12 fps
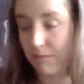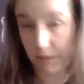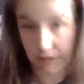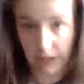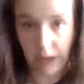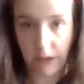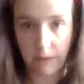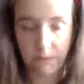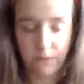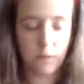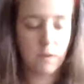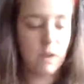Okay?
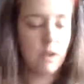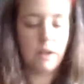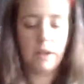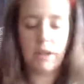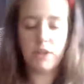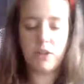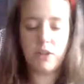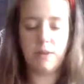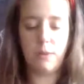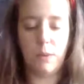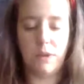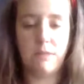Each and
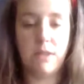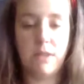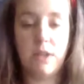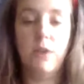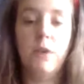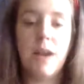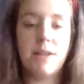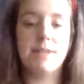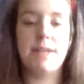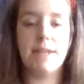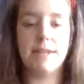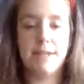every one. So you guys
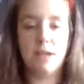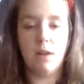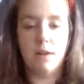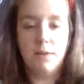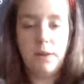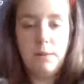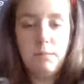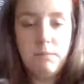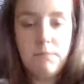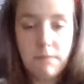can't see all of them.